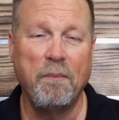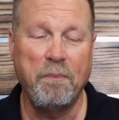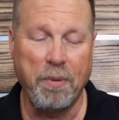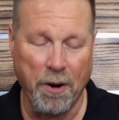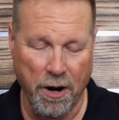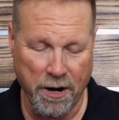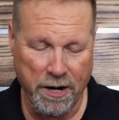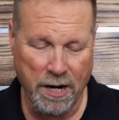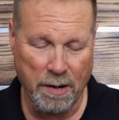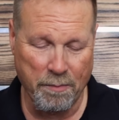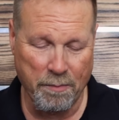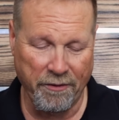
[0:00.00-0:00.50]

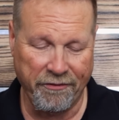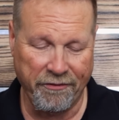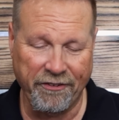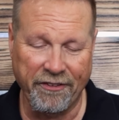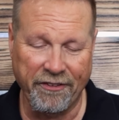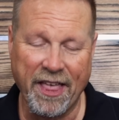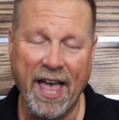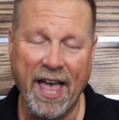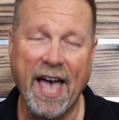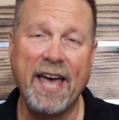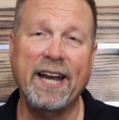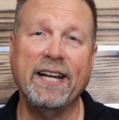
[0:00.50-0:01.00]
Part number for
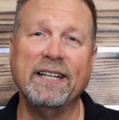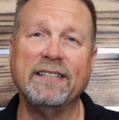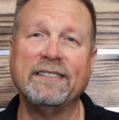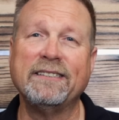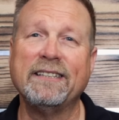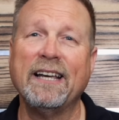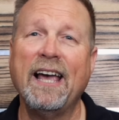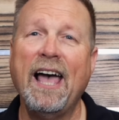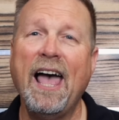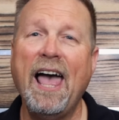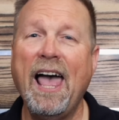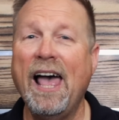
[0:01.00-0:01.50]
that is